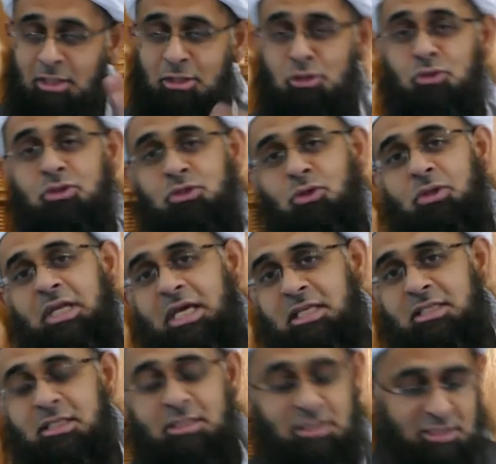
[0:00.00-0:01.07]
to sort that
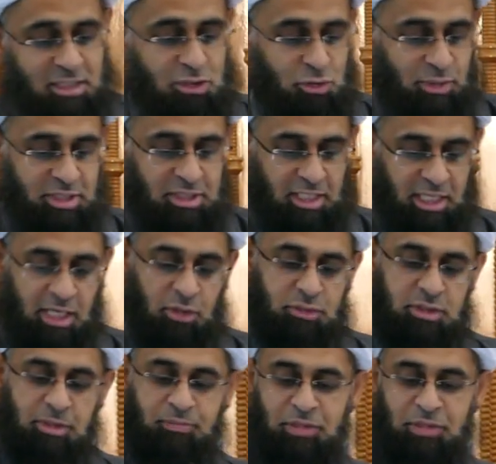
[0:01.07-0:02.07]
situation out.